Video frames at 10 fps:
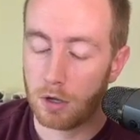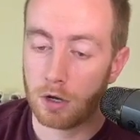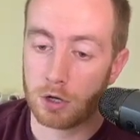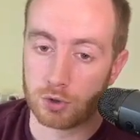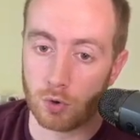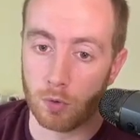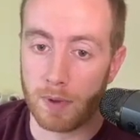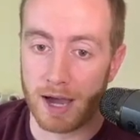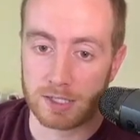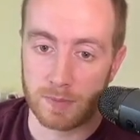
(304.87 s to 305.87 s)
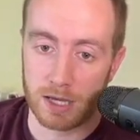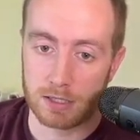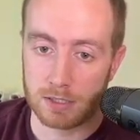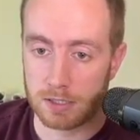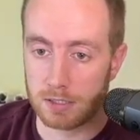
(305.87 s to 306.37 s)
Control
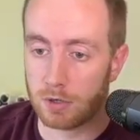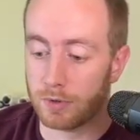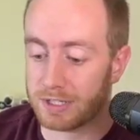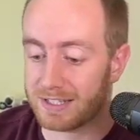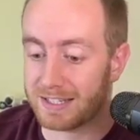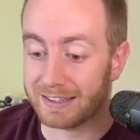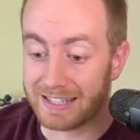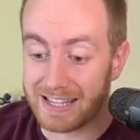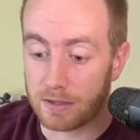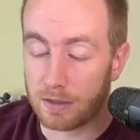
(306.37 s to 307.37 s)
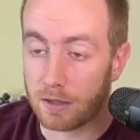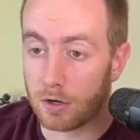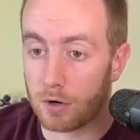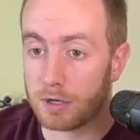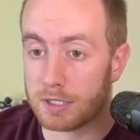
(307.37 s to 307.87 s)
backspace is going to delete the
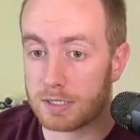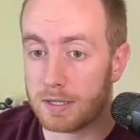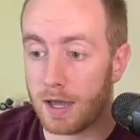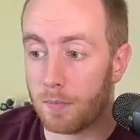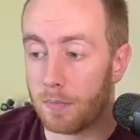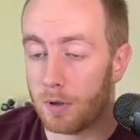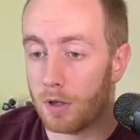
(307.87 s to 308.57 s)
current step.